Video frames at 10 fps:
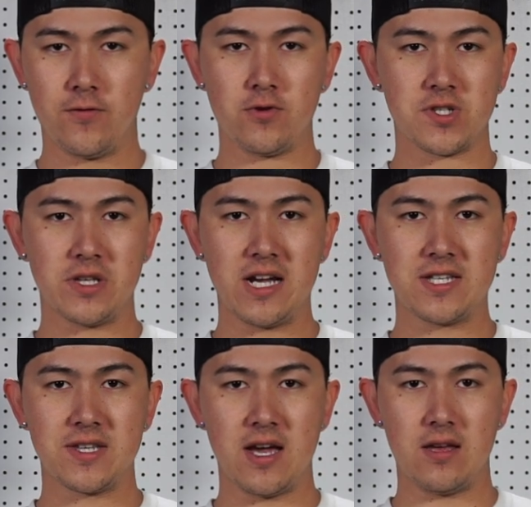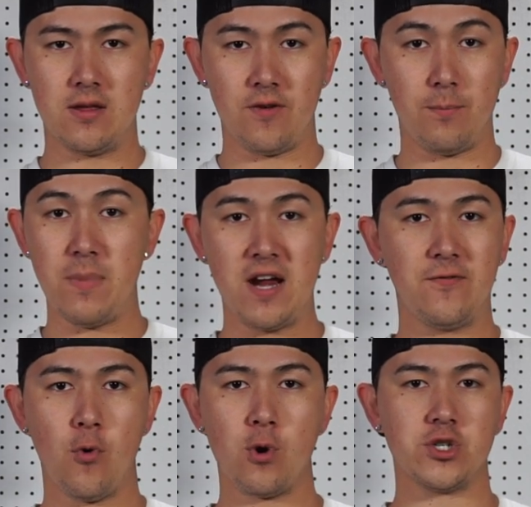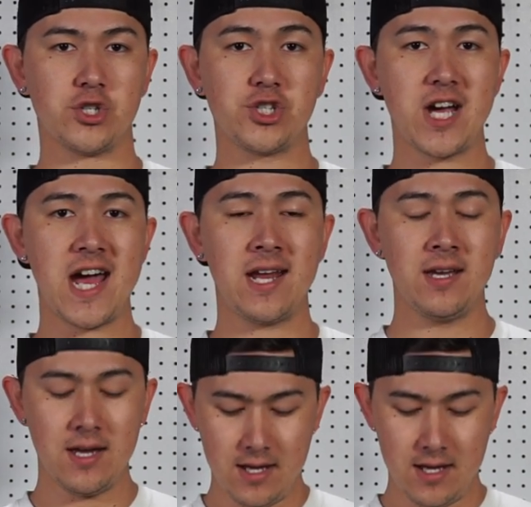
for those lakes that the main forage is shad.